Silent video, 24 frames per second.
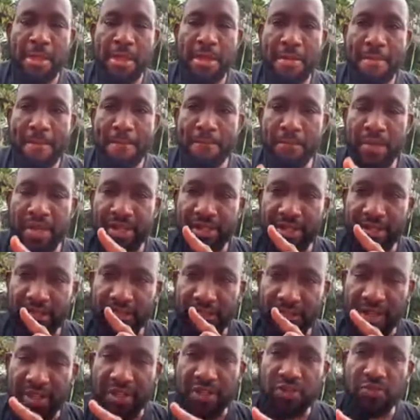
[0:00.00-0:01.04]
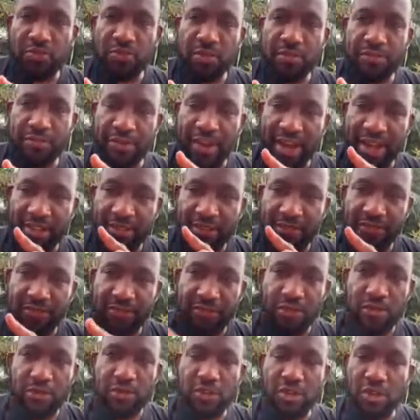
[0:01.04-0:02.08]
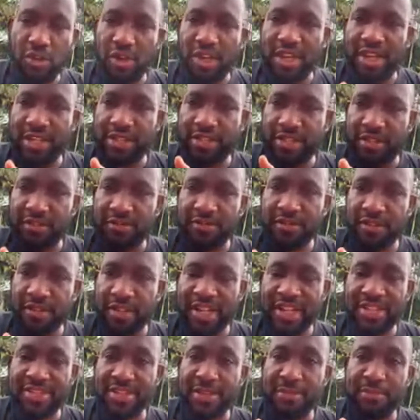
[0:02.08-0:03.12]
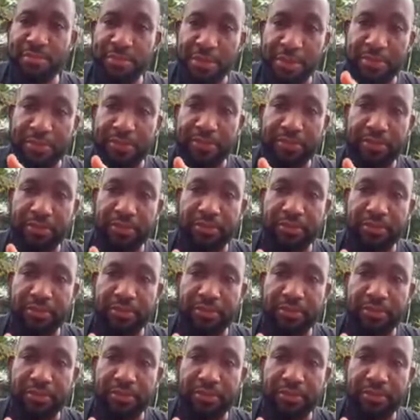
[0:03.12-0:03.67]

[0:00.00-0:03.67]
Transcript: may the things we fight for collectively as a people,